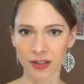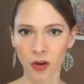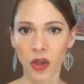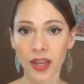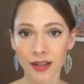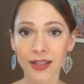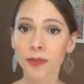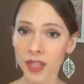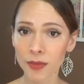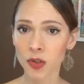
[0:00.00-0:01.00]
So
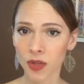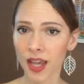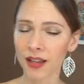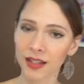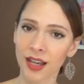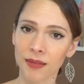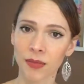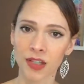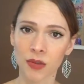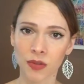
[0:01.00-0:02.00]
sometimes you can get
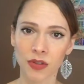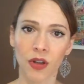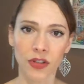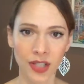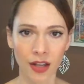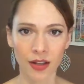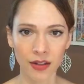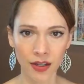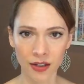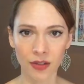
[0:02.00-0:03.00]
mixed results
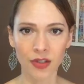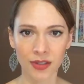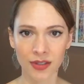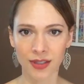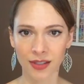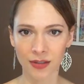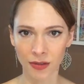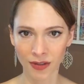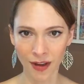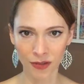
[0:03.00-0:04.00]
and you just
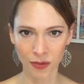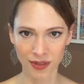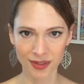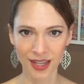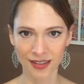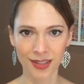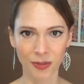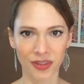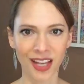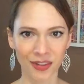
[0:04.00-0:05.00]
sort of have to
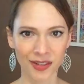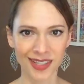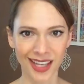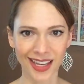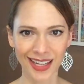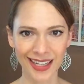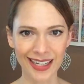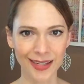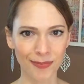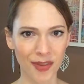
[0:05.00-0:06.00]
assess what that looks like,
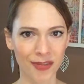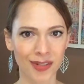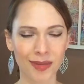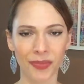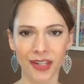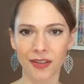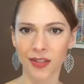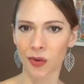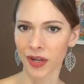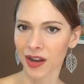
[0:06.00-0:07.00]
if there's something
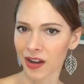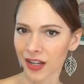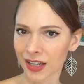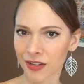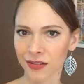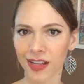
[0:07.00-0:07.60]
else going on in your